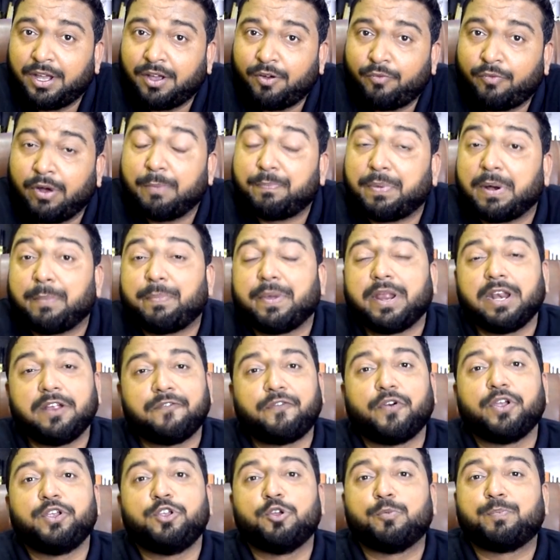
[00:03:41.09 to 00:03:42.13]
While preparing
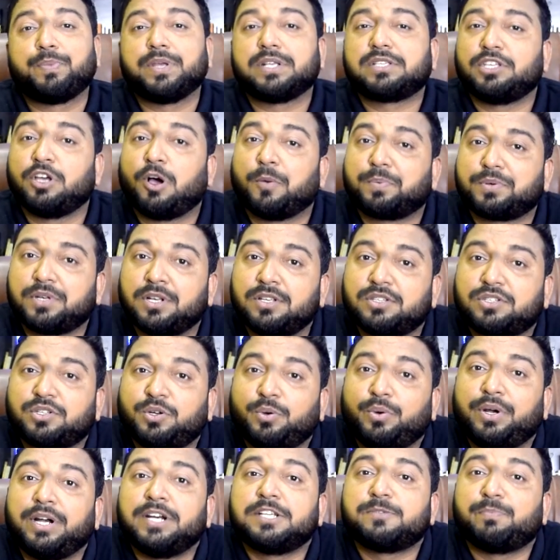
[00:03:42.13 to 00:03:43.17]
for UPSC optional,
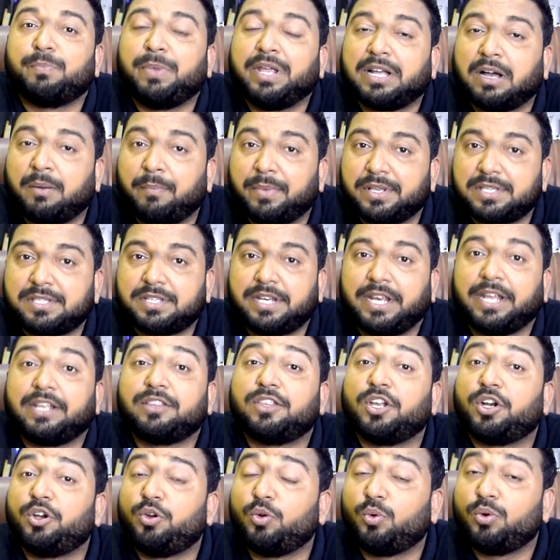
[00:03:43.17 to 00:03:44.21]
students make a mistake.
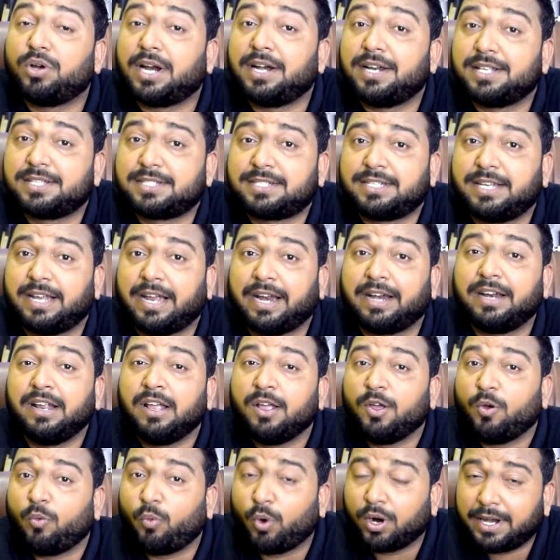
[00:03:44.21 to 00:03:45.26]
They don't understand
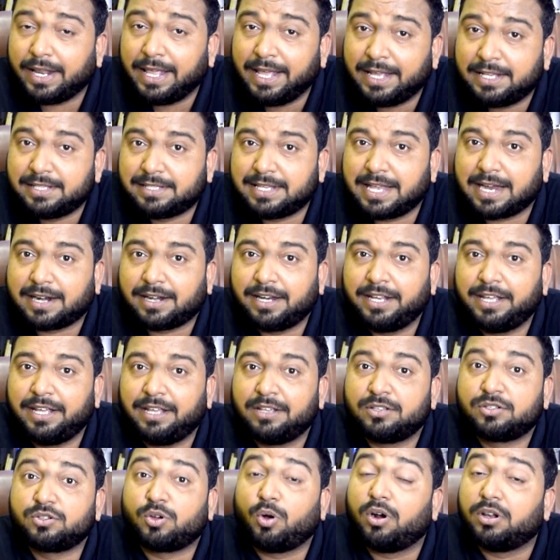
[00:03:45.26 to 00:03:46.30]
what exactly
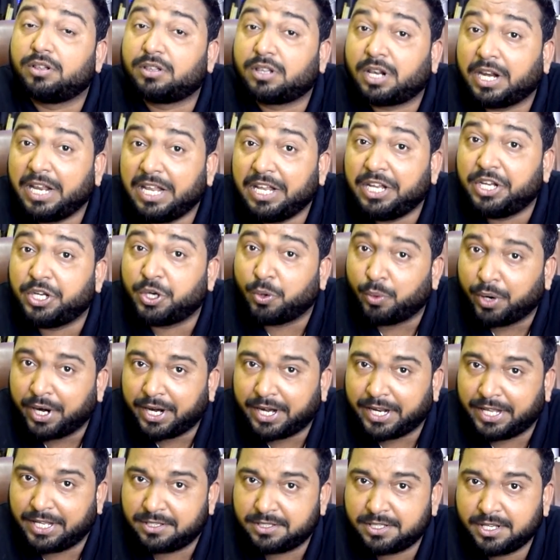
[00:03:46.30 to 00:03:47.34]
is called three
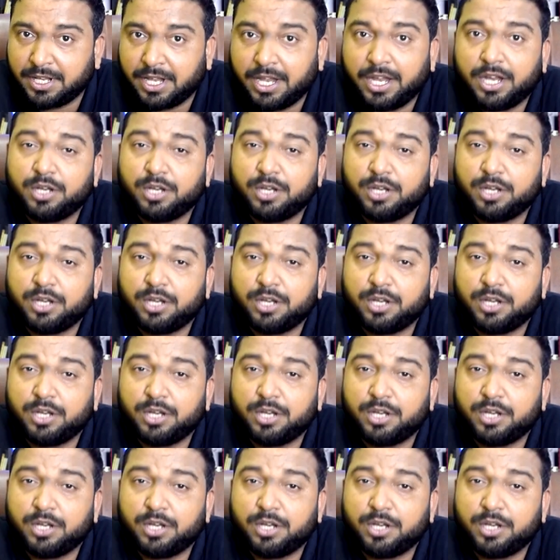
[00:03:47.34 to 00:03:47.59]
unities.